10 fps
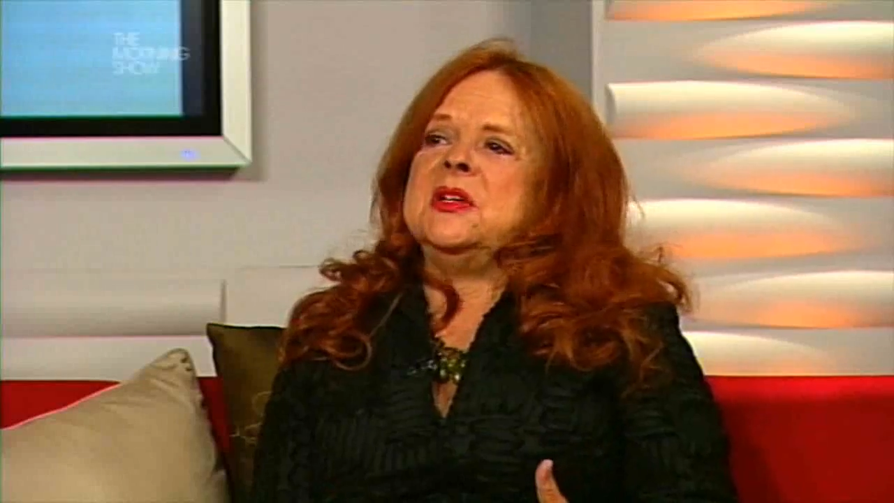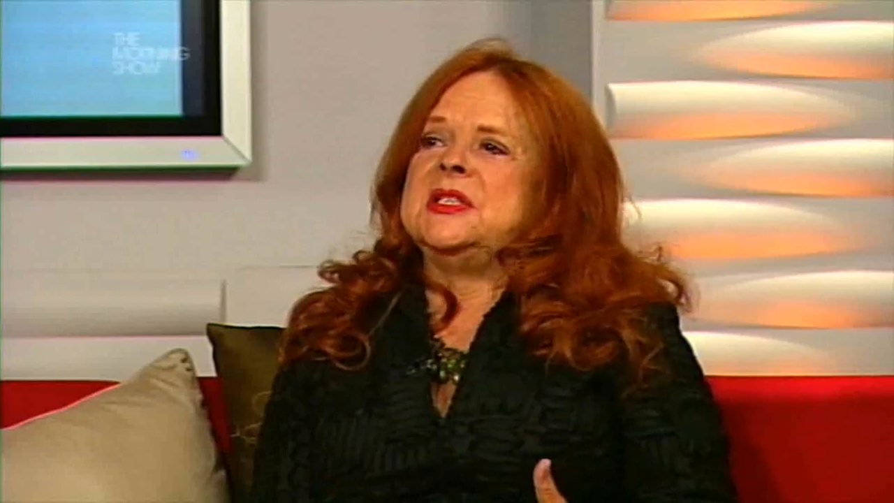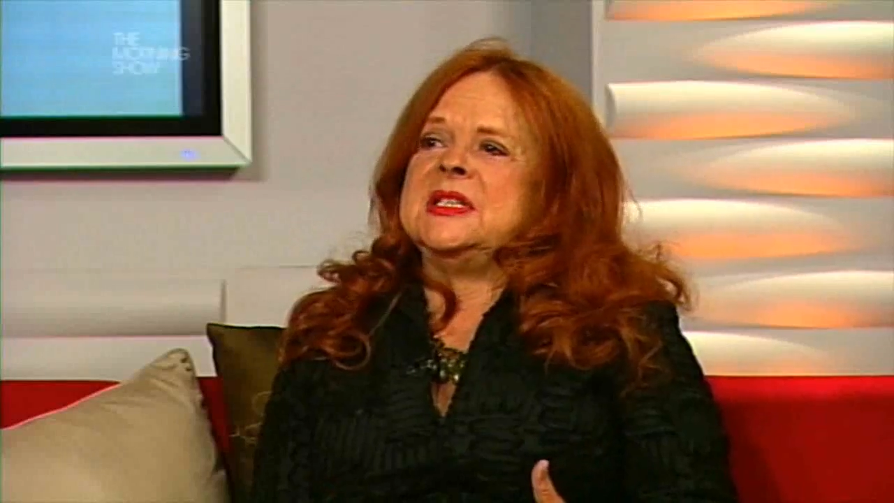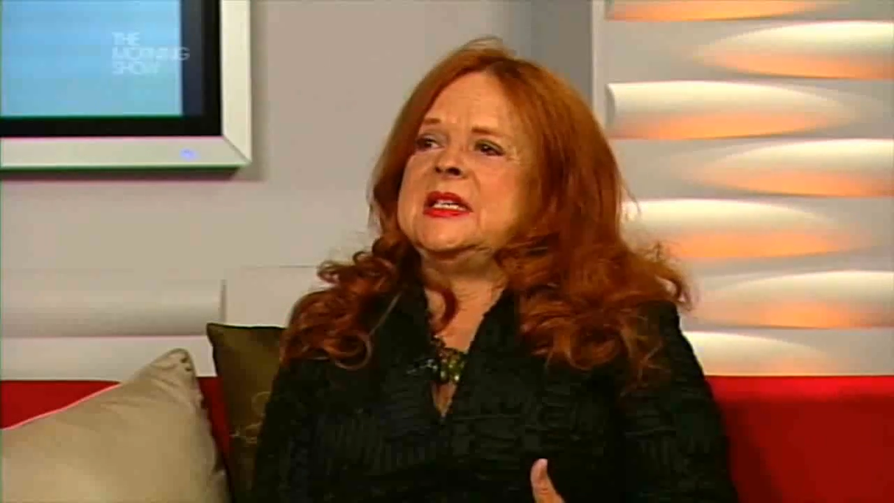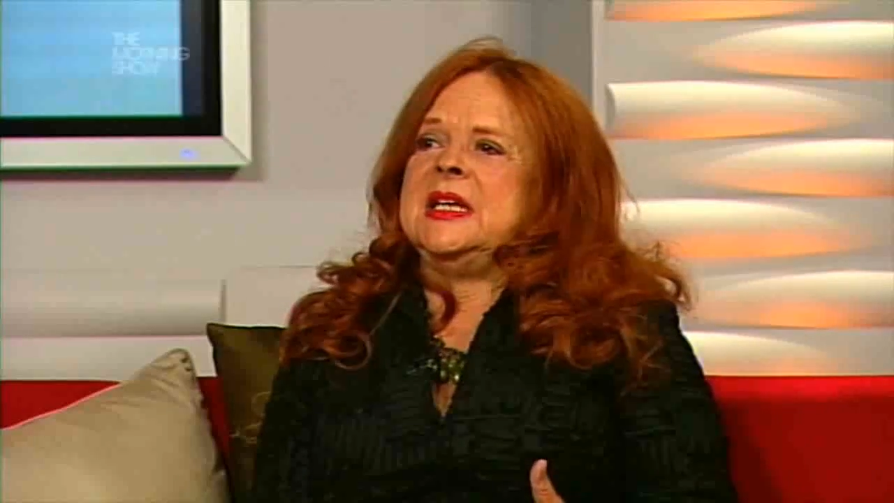get
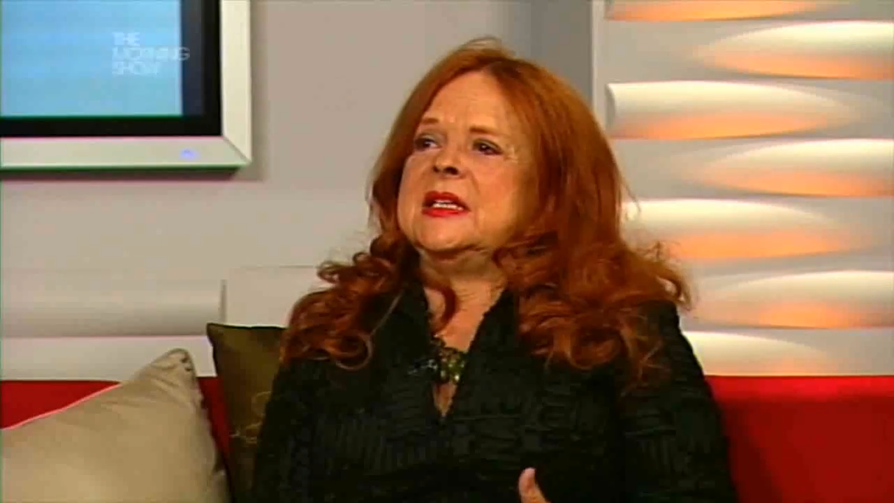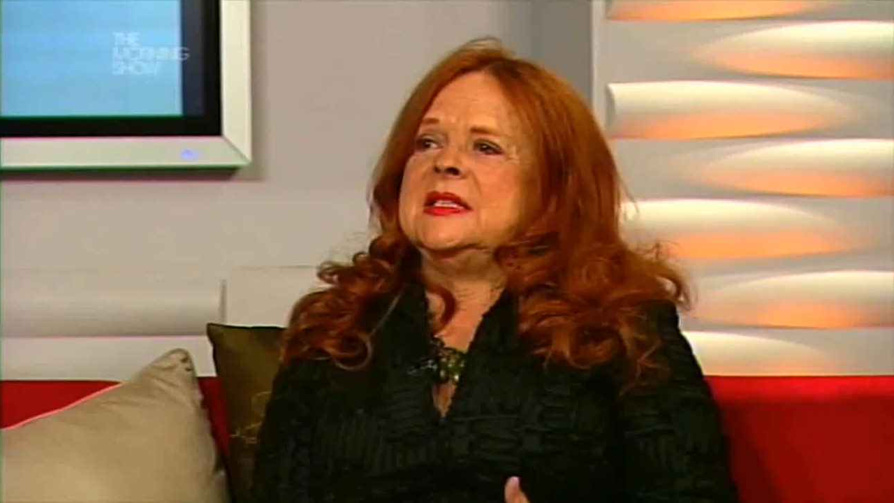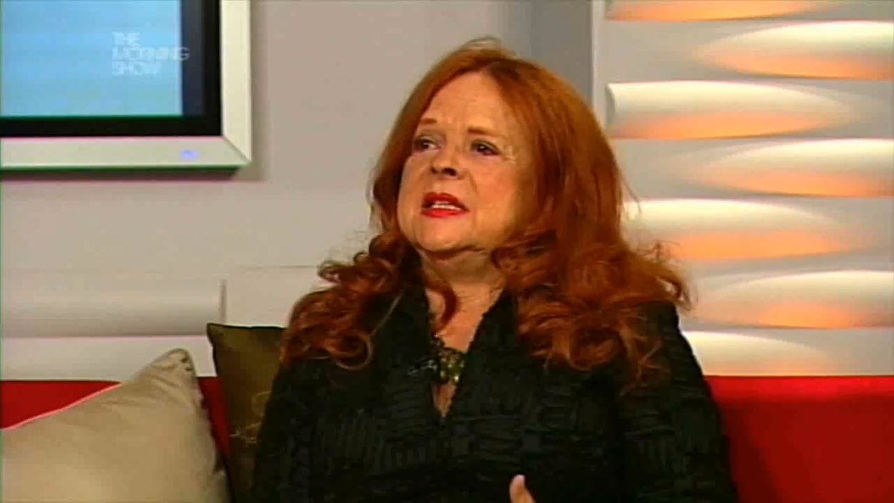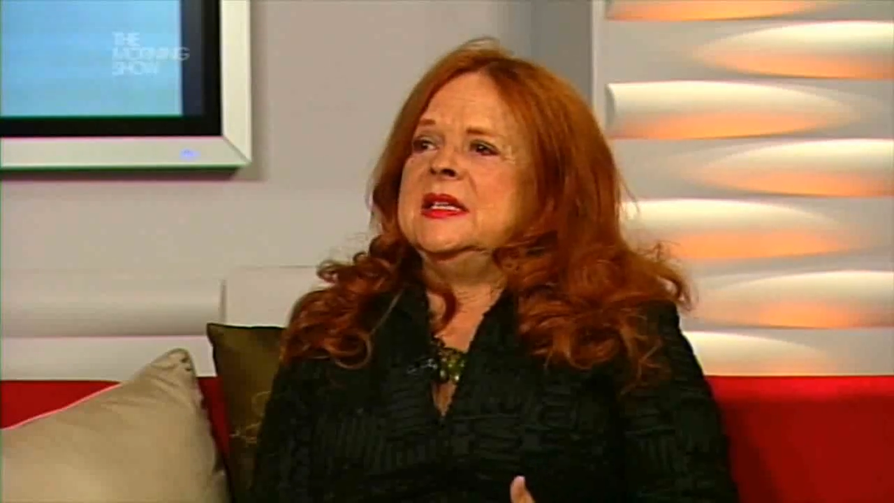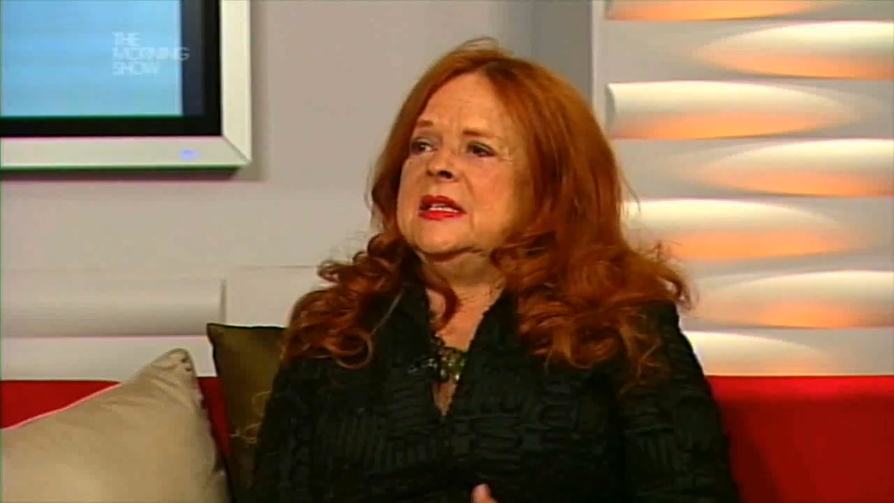to see it
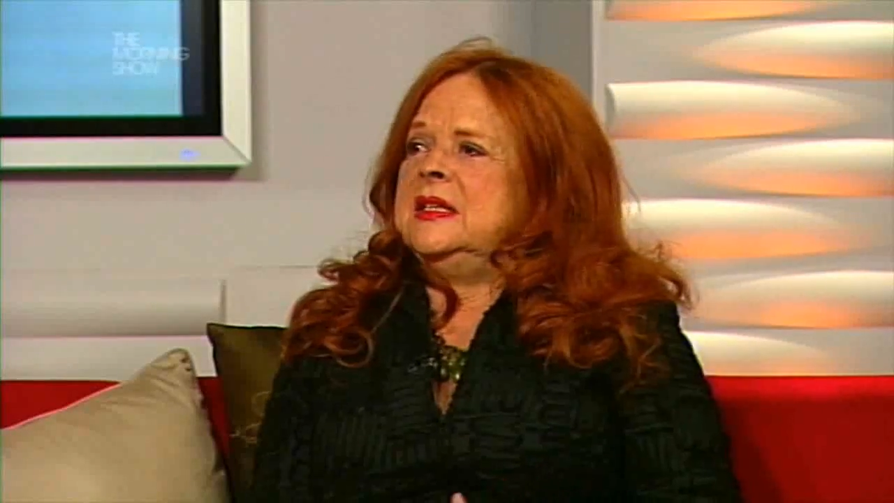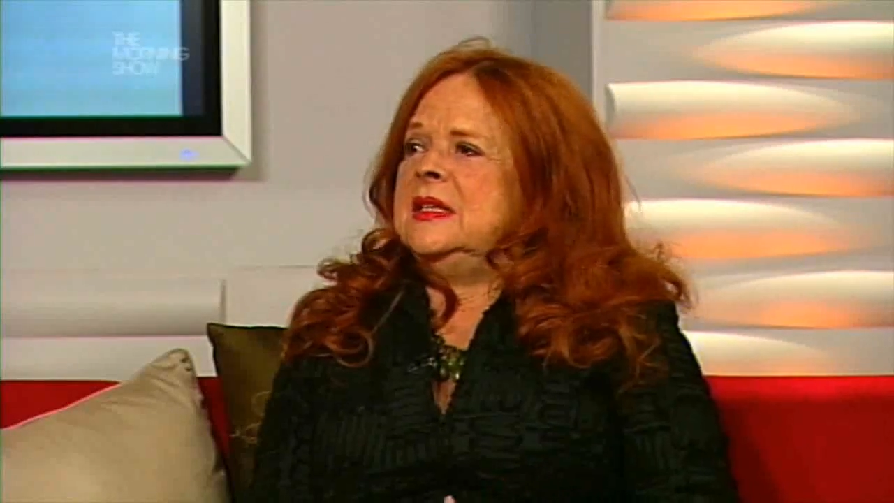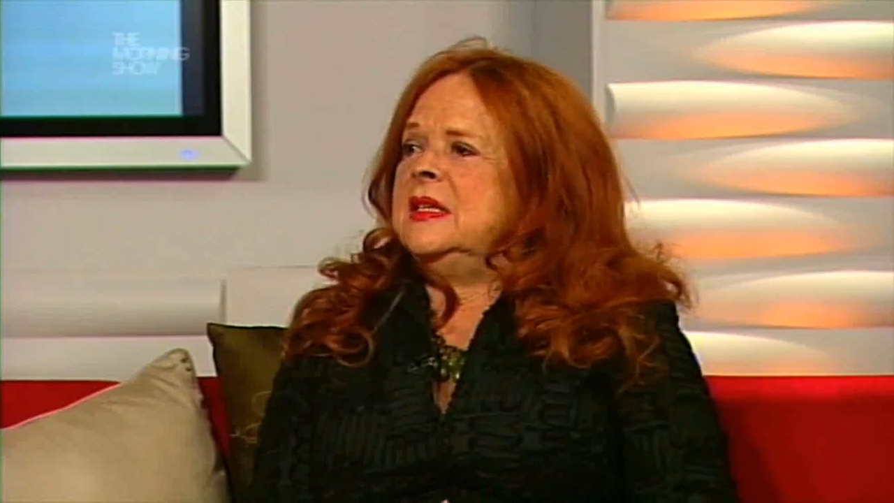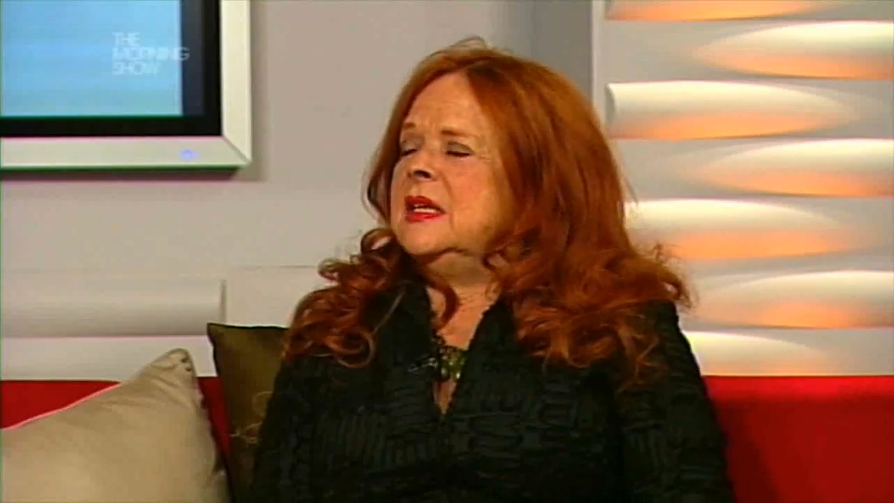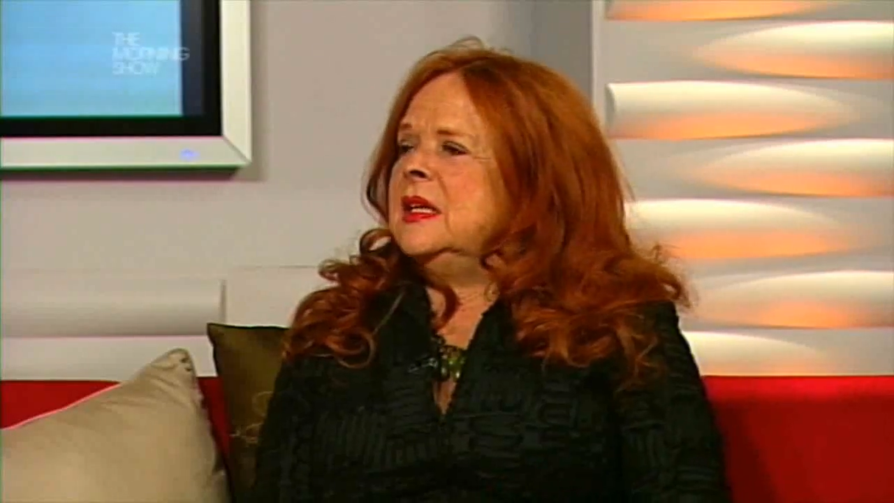
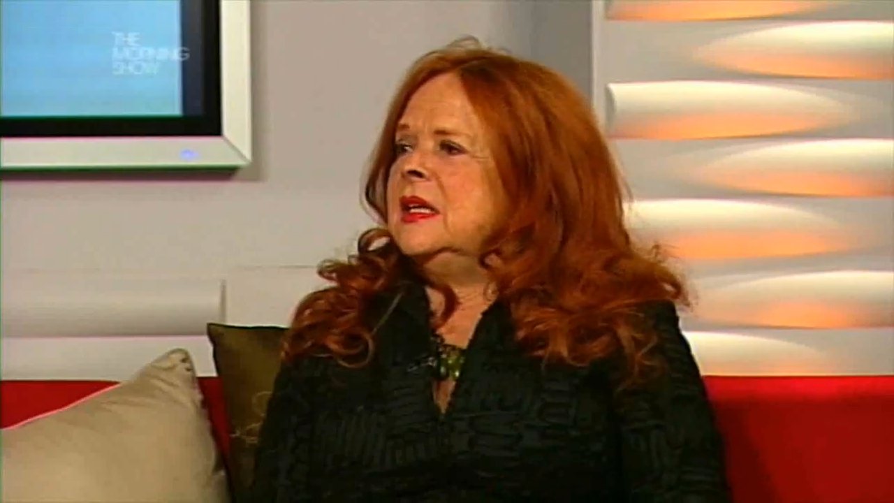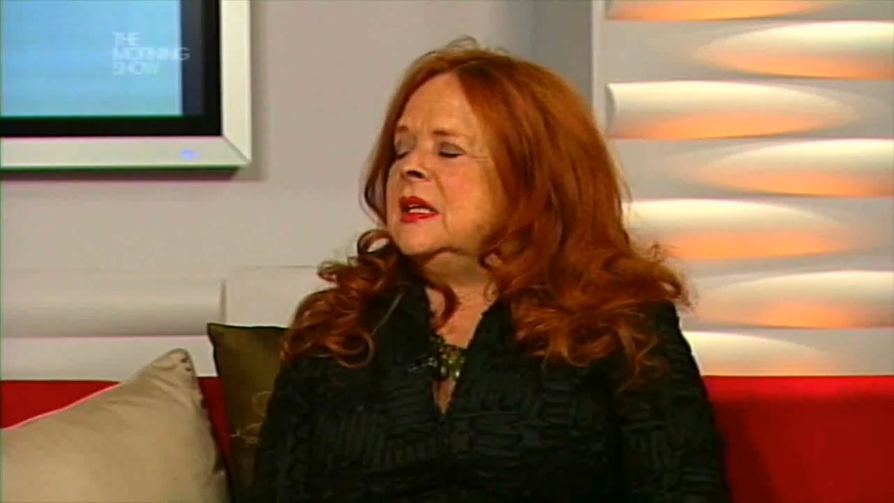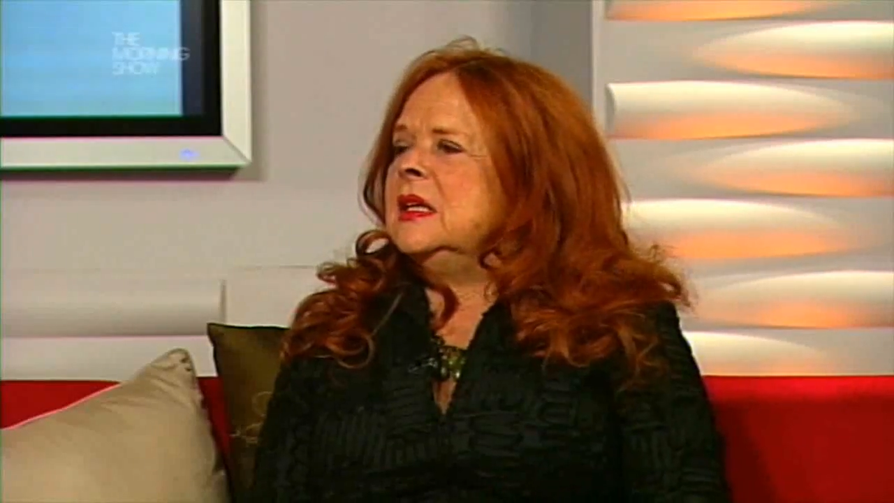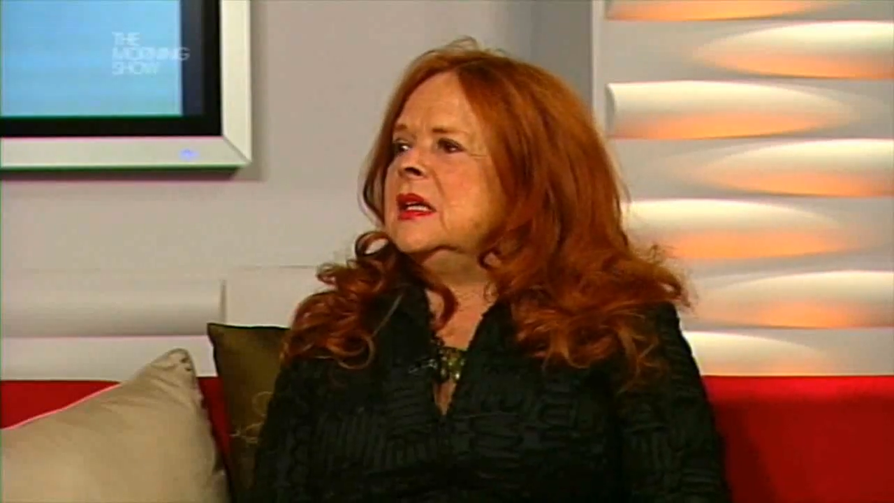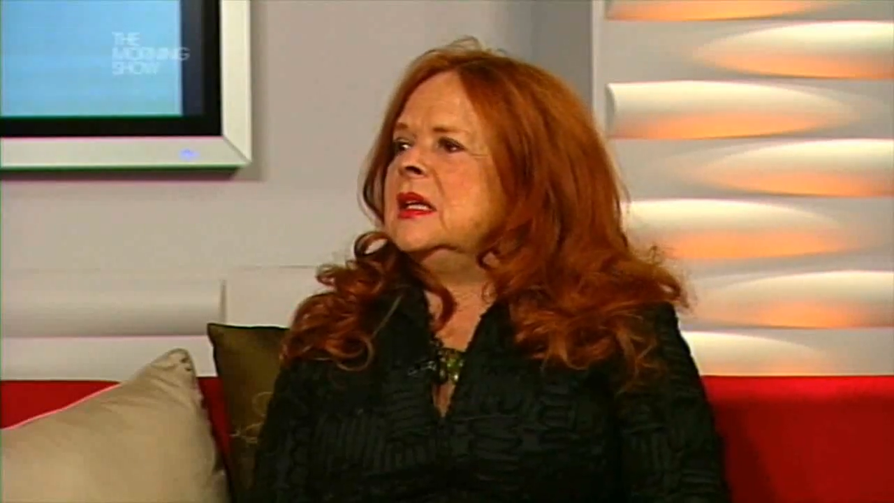course. Well, she led a